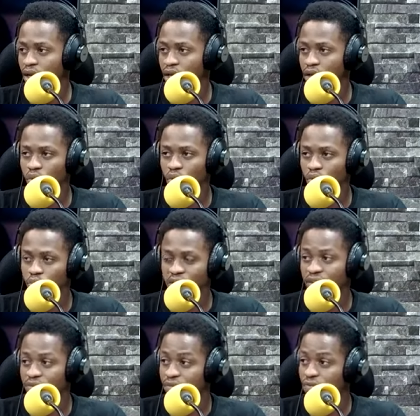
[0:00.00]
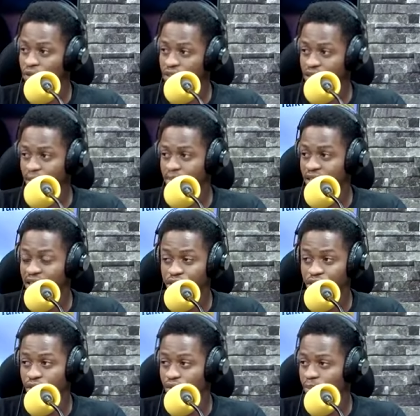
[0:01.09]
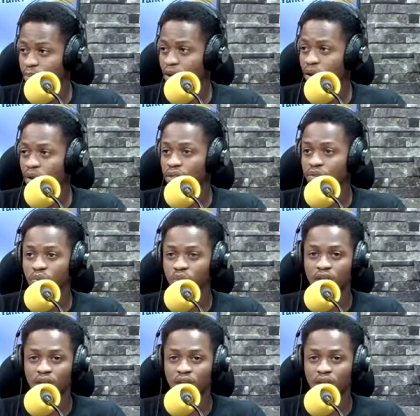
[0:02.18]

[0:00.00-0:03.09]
with every footstep they can generate power. So